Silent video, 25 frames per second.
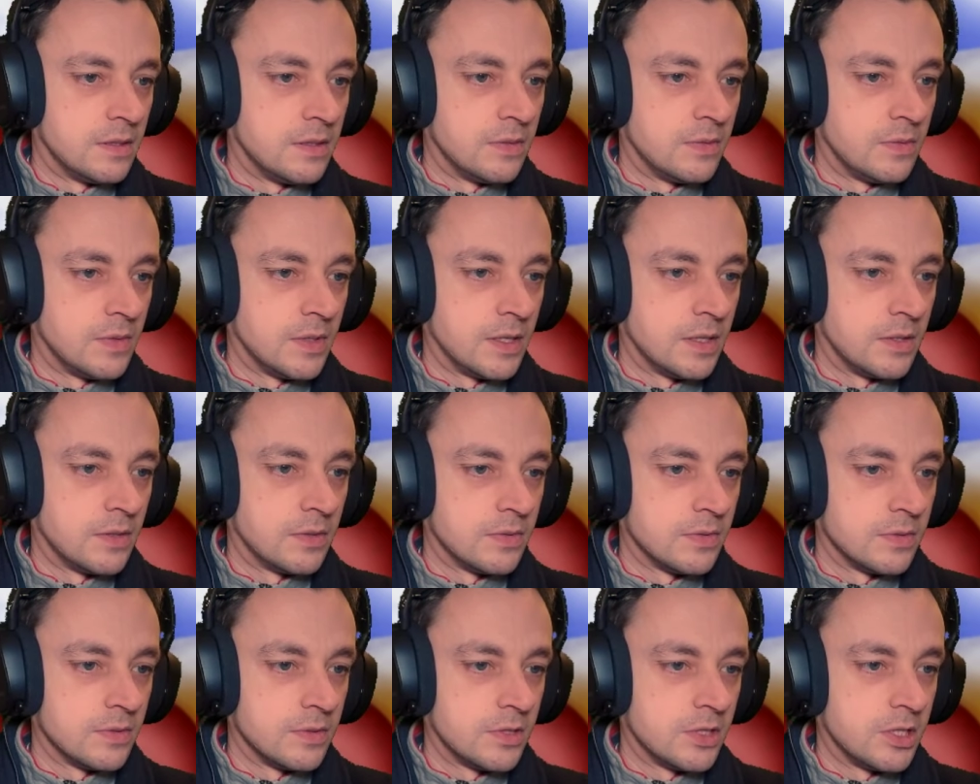Well,
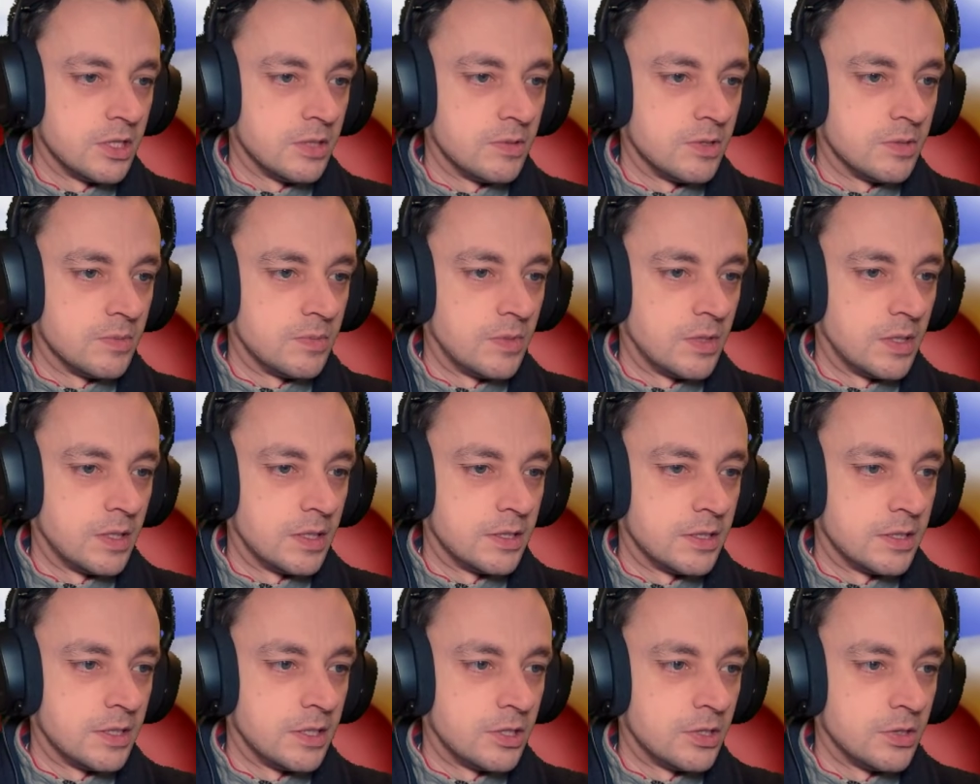serves them right.
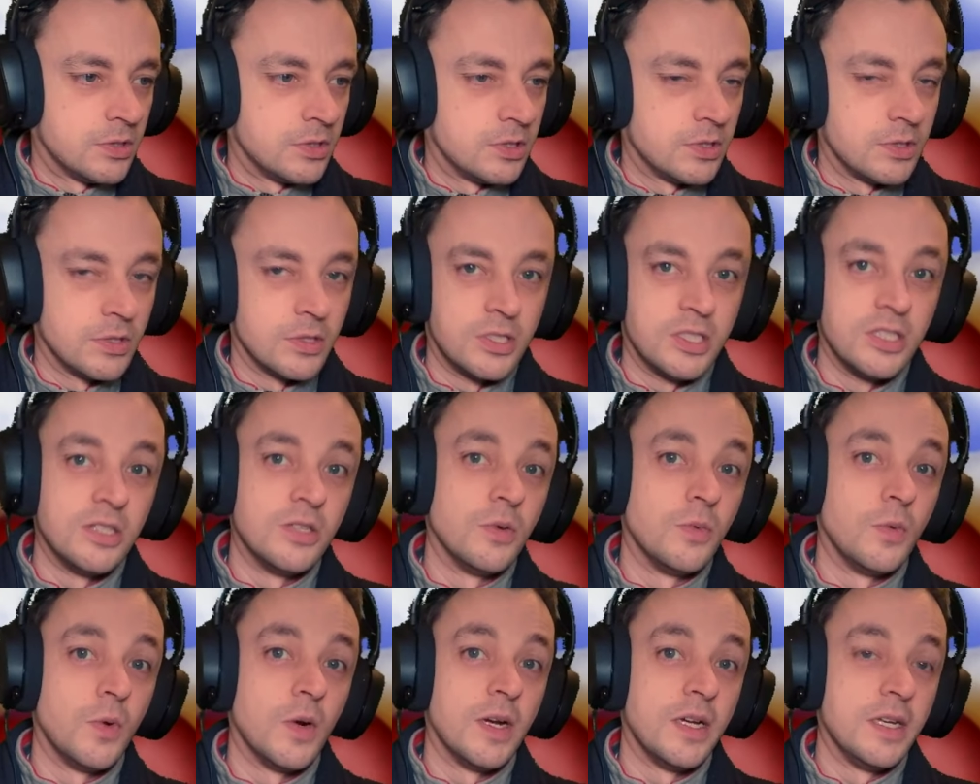They shouldn't have got in
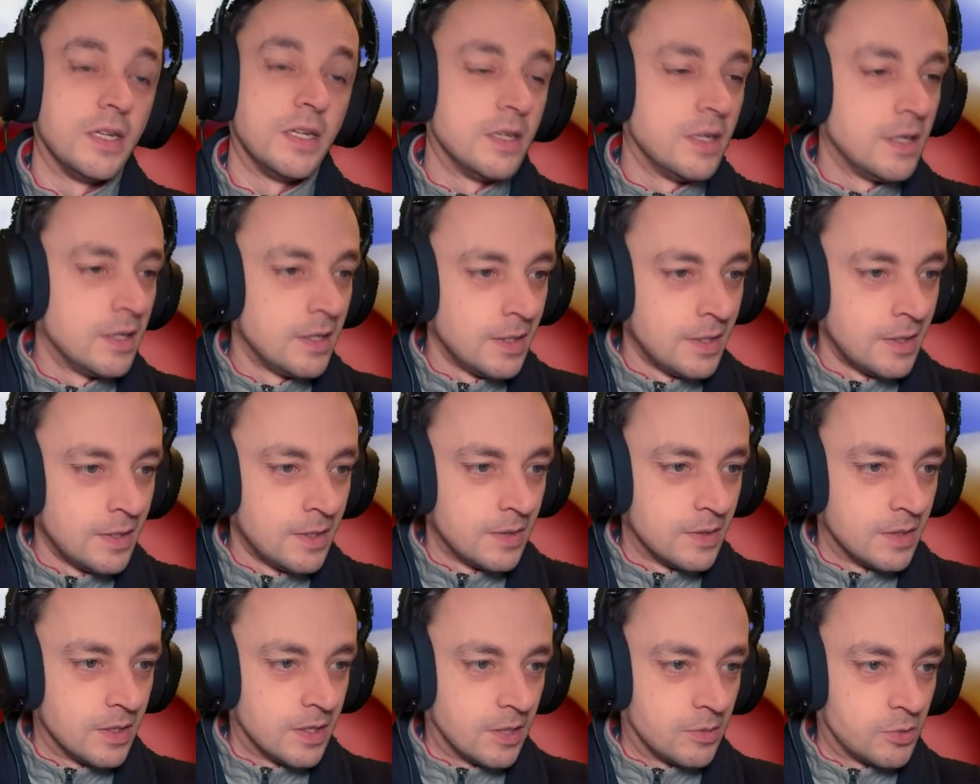the way.
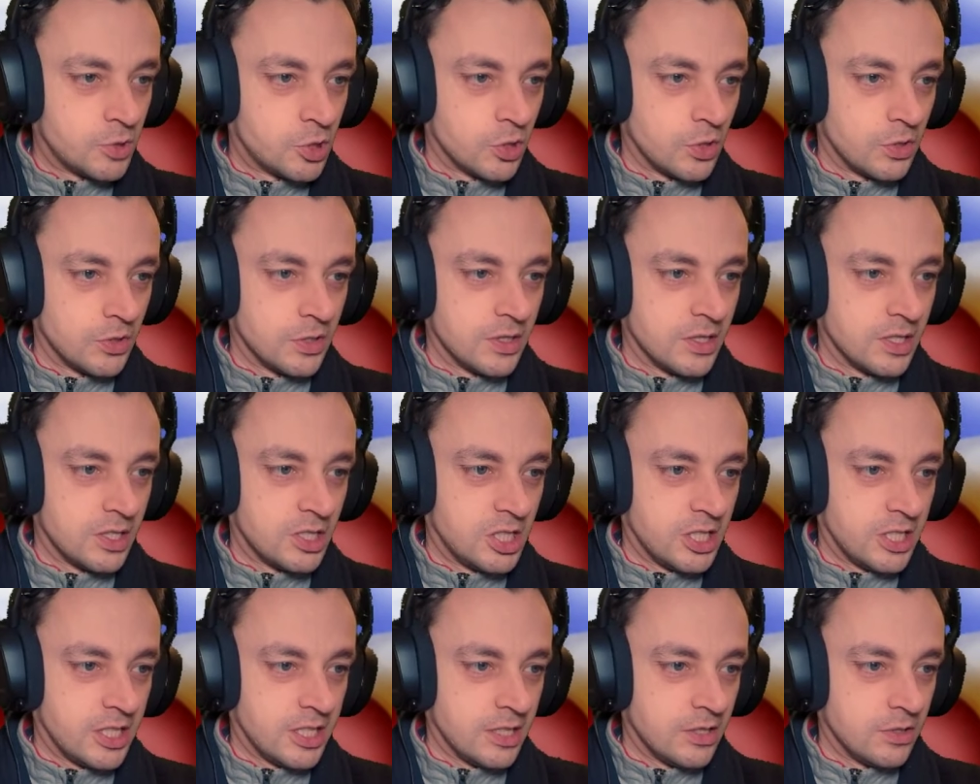And I'm sure that the
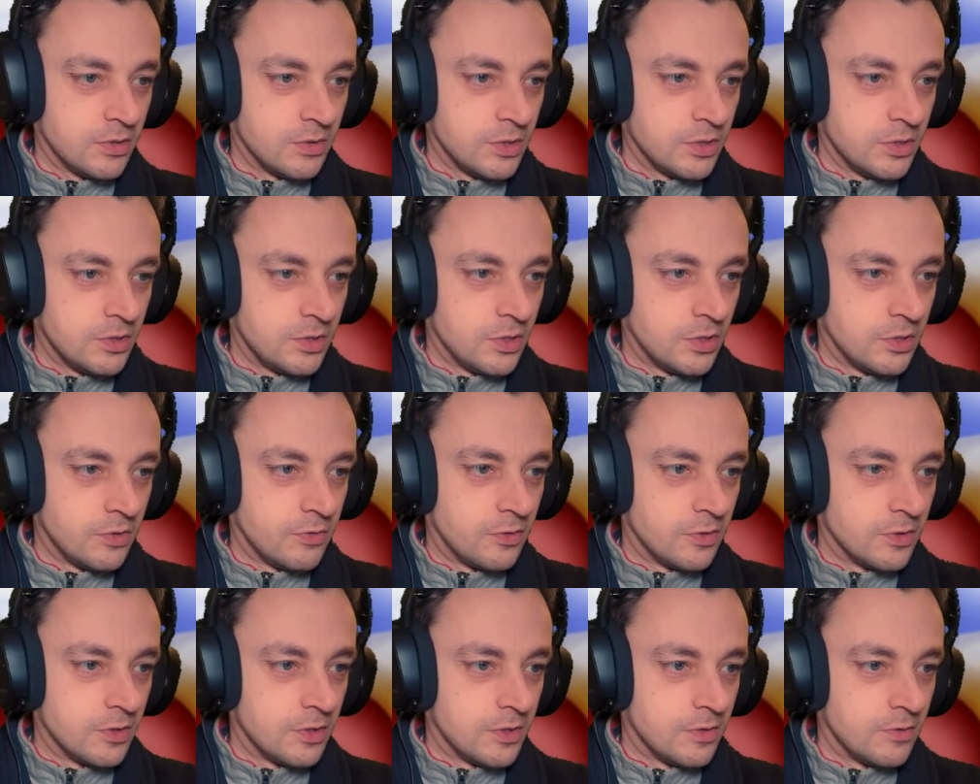chicken will do good
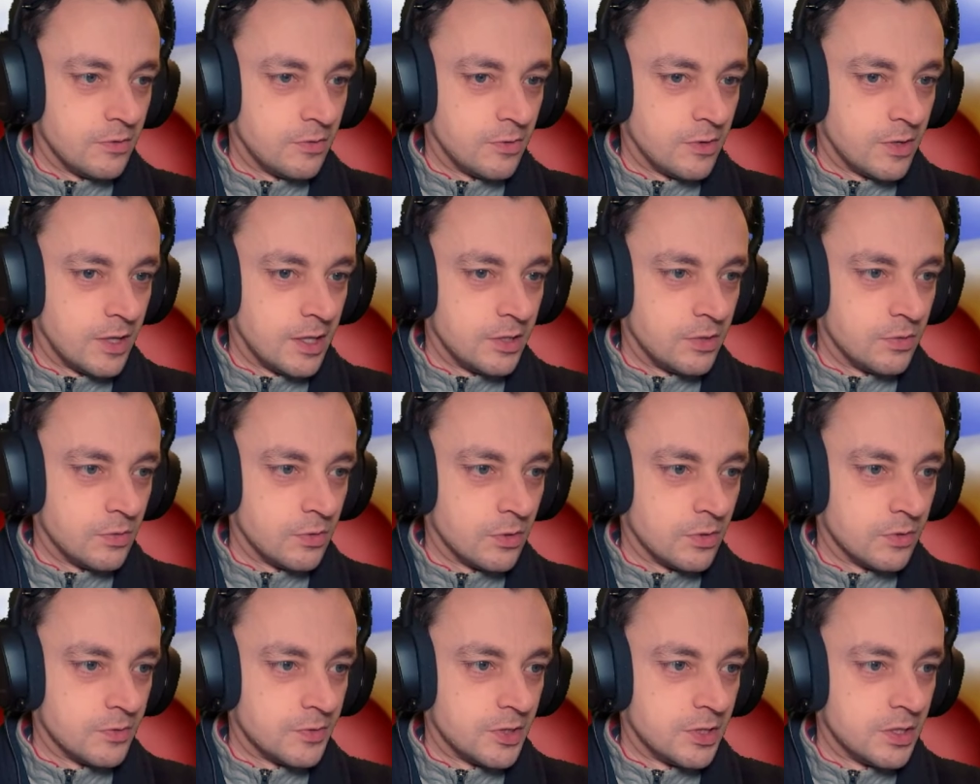for our
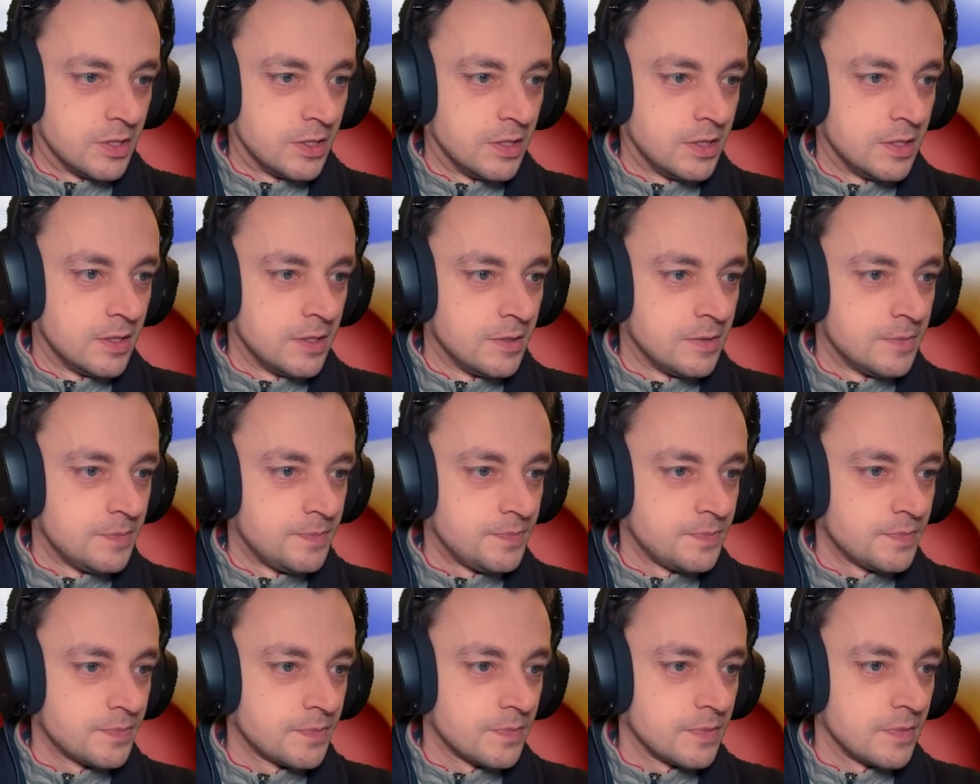dwarves.
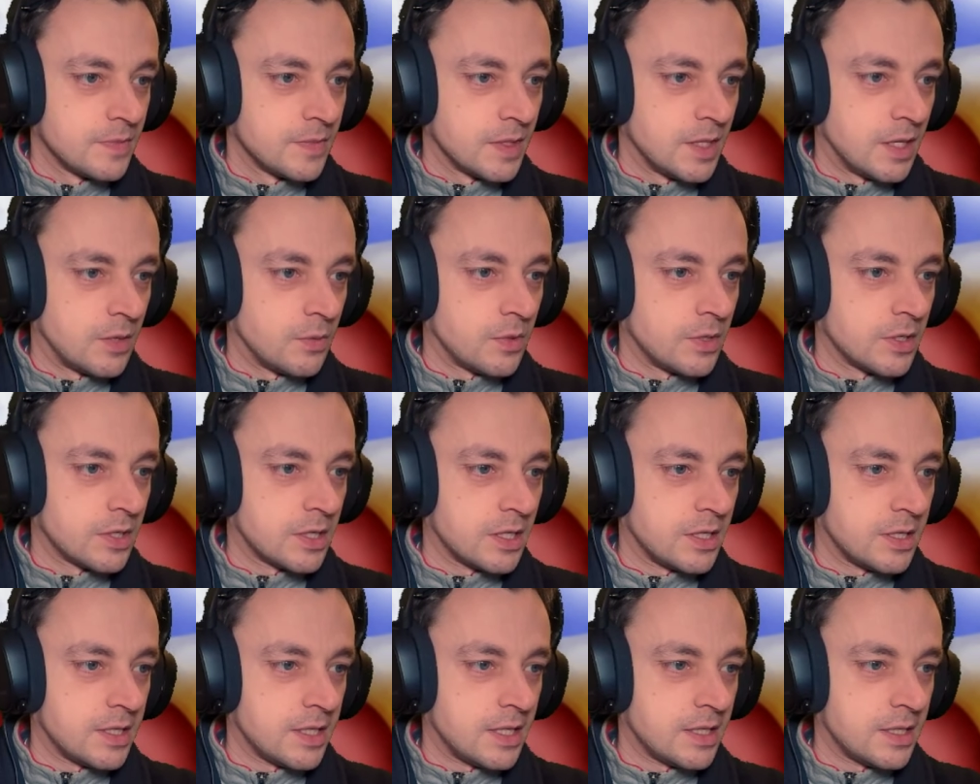I want to
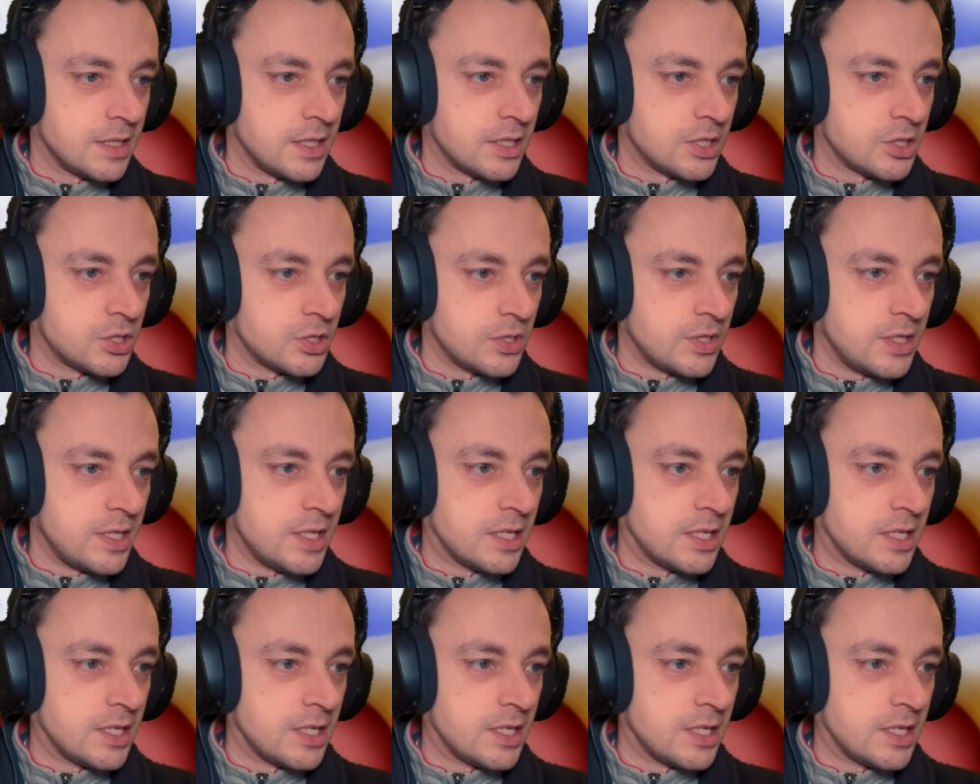cut down that tree.